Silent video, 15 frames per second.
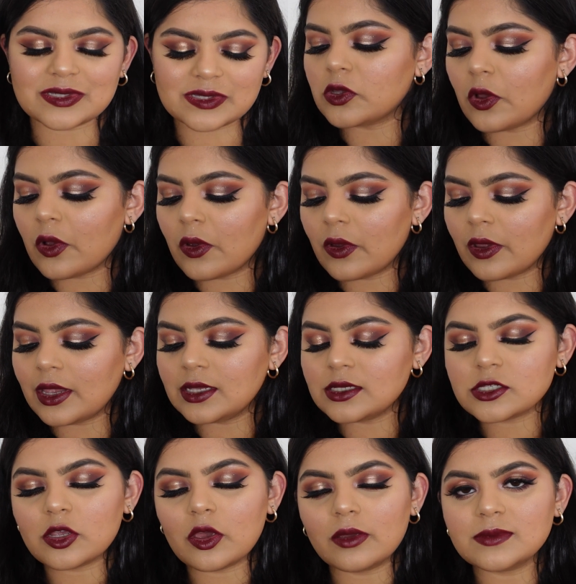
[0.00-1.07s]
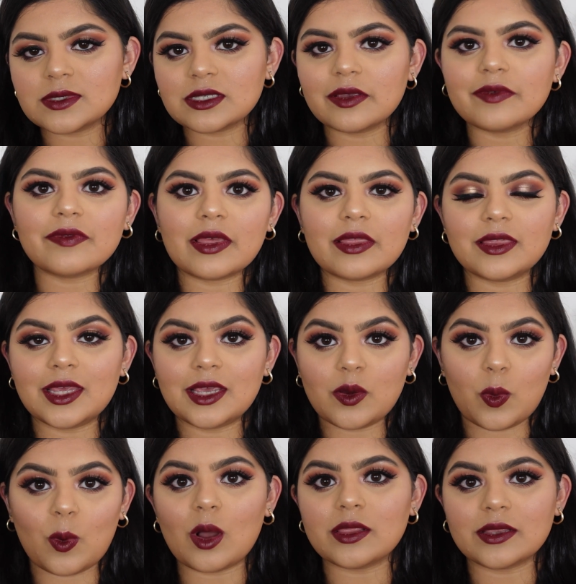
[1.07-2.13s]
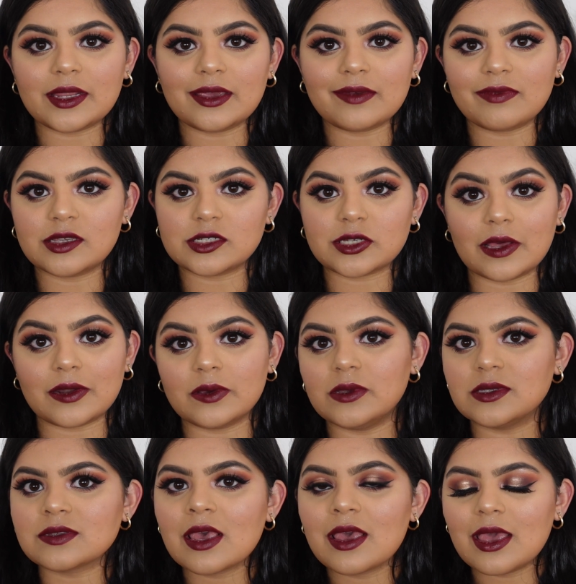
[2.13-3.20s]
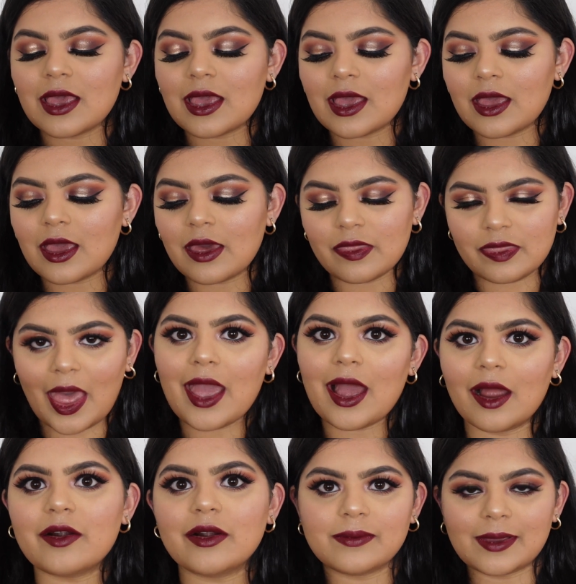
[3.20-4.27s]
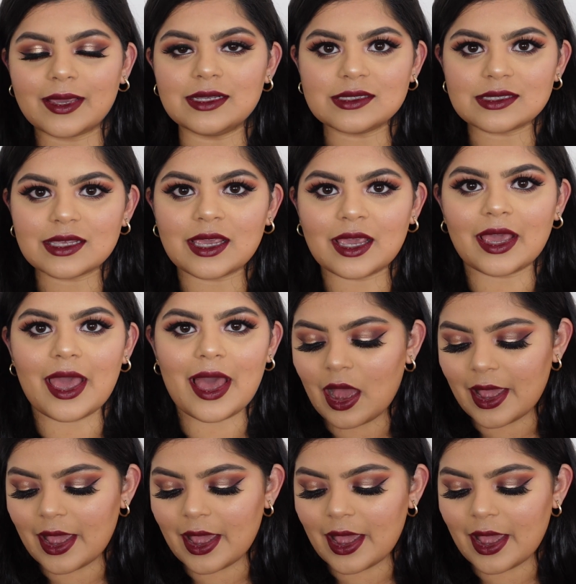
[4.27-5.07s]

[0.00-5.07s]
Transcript: So in terms of the quality of the shadows, they are amazing.